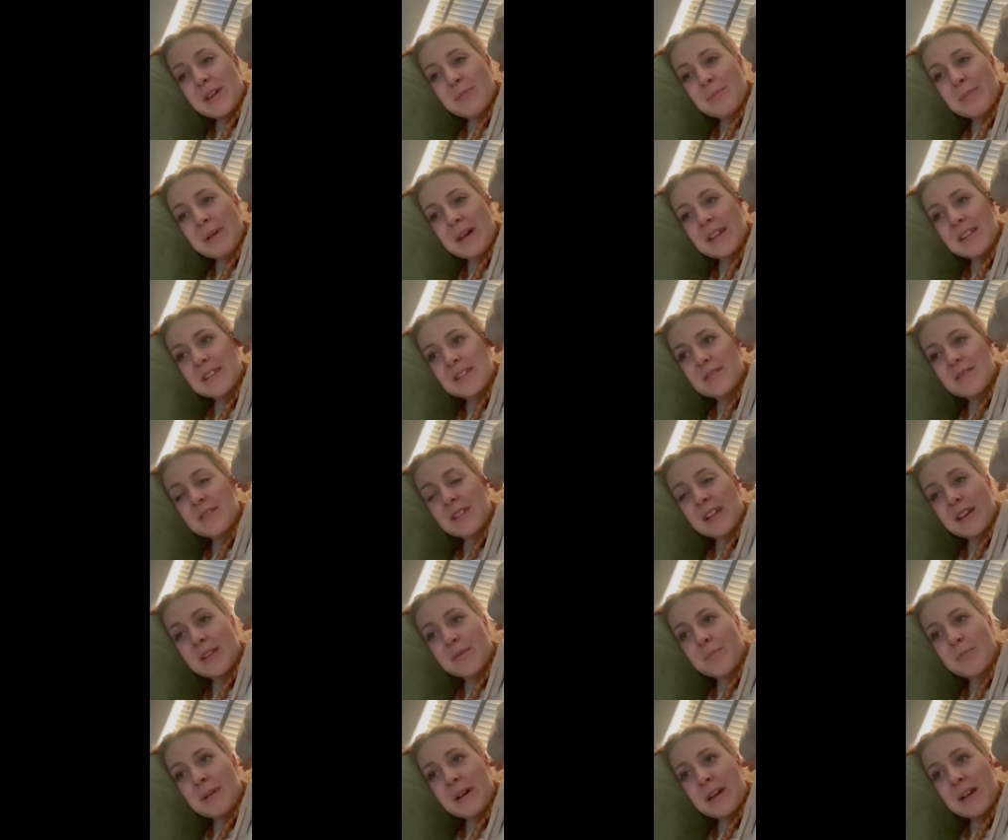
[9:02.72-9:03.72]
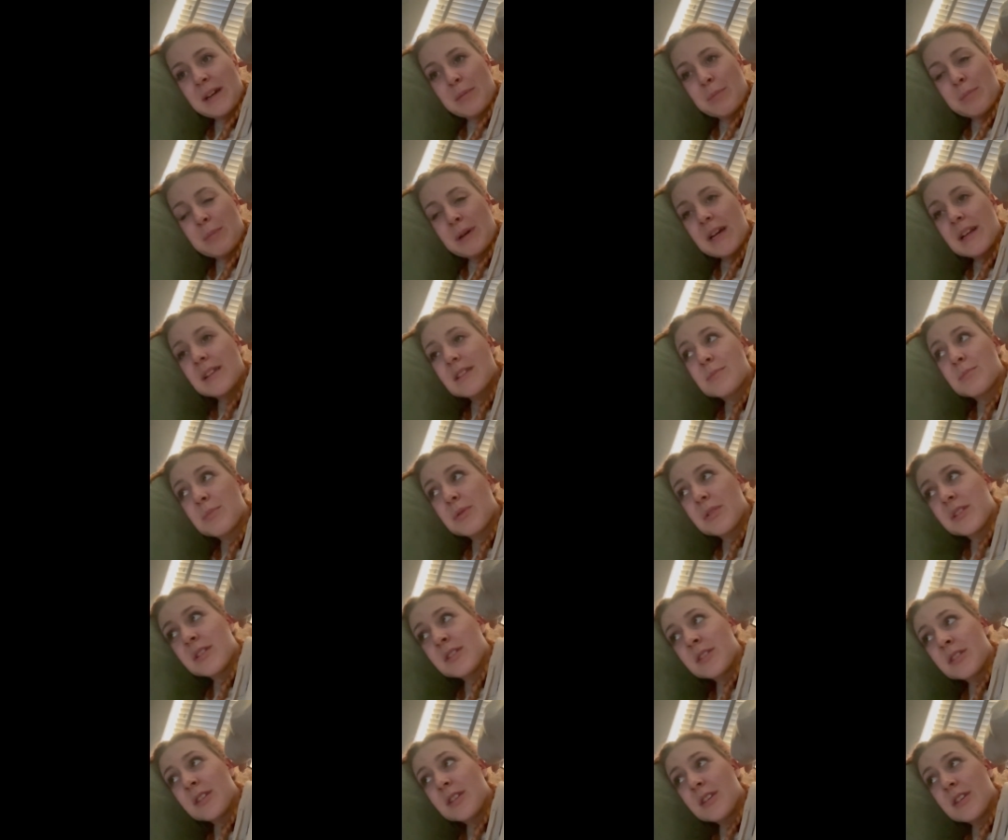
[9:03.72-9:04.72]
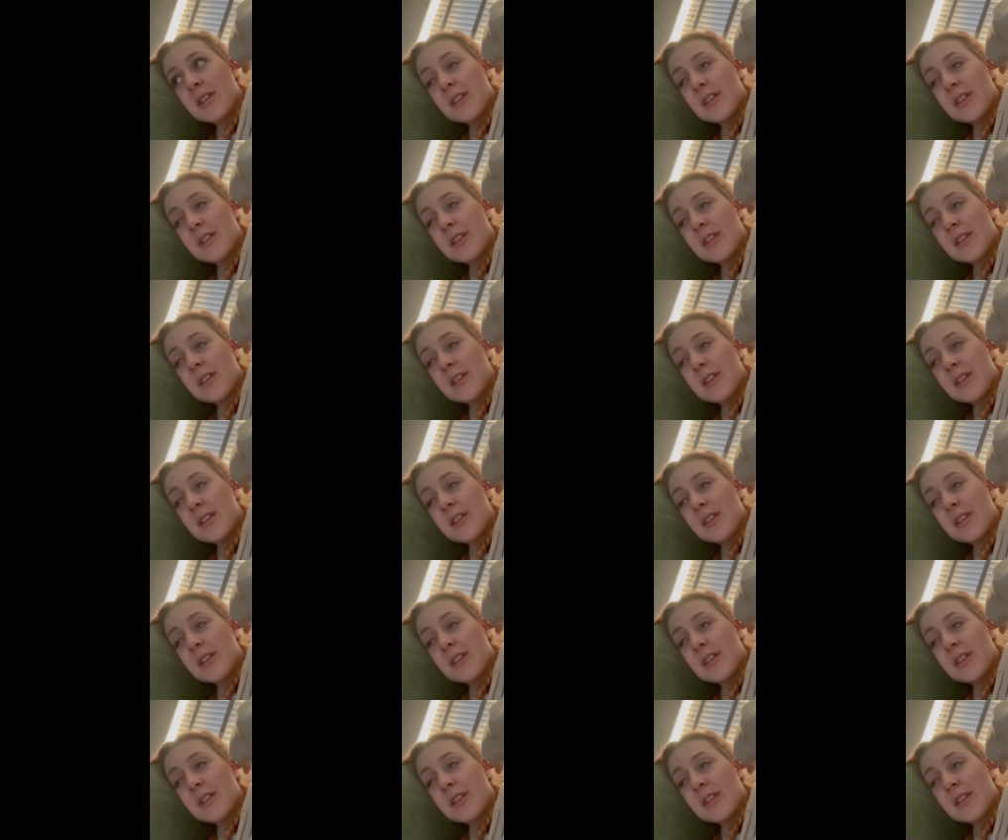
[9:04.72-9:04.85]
a pets, like buy a pets button.